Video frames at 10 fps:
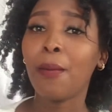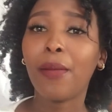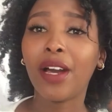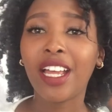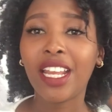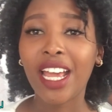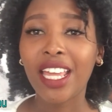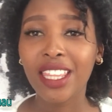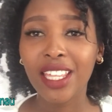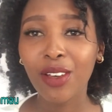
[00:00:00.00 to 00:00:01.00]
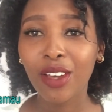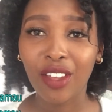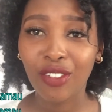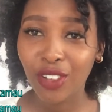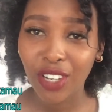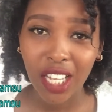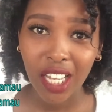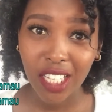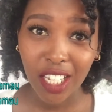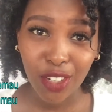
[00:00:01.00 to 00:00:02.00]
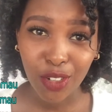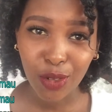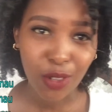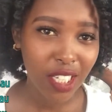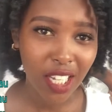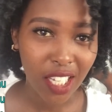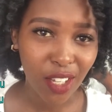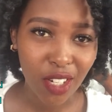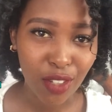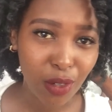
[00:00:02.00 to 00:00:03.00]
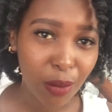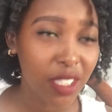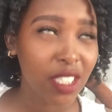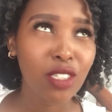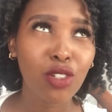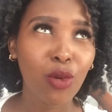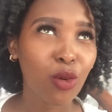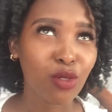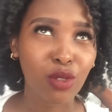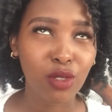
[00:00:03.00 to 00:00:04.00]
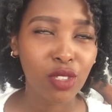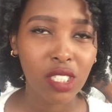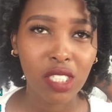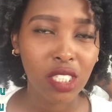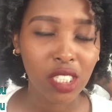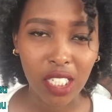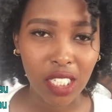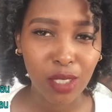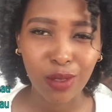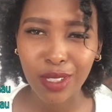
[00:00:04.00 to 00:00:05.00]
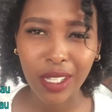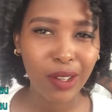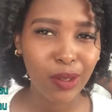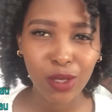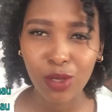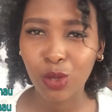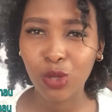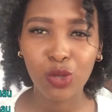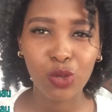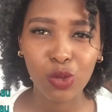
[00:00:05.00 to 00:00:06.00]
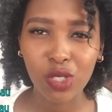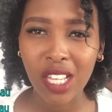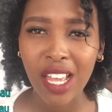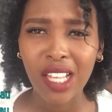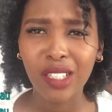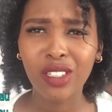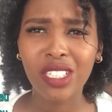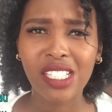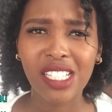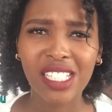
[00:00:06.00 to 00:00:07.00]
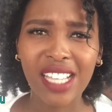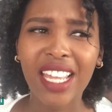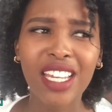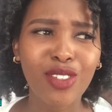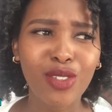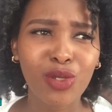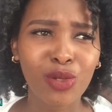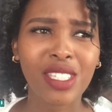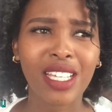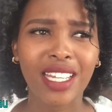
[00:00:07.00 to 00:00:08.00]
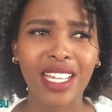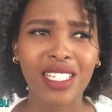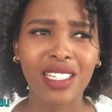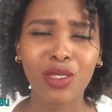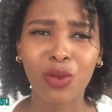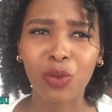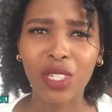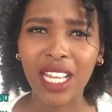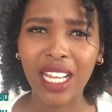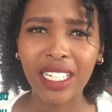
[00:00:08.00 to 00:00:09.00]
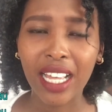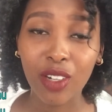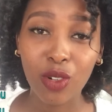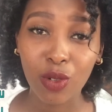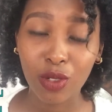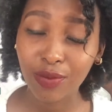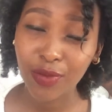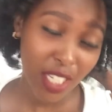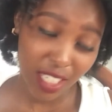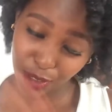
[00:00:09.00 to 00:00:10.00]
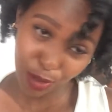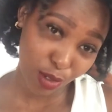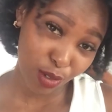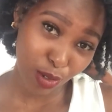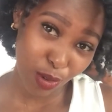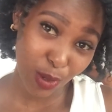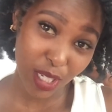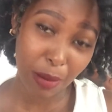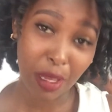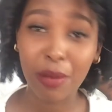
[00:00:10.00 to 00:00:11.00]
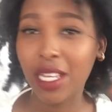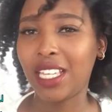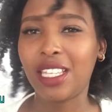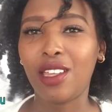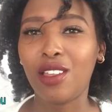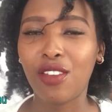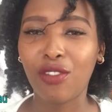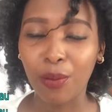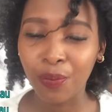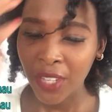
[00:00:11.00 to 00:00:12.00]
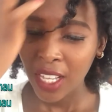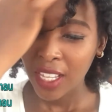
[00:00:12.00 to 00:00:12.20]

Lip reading: But I think if you're a Kenyan, you know what Kenya uniform is. Just don't go for those things, those clothes, those shoes, those shiny shoes that are just weird. I don't know, you know what I mean by Kenya uniform.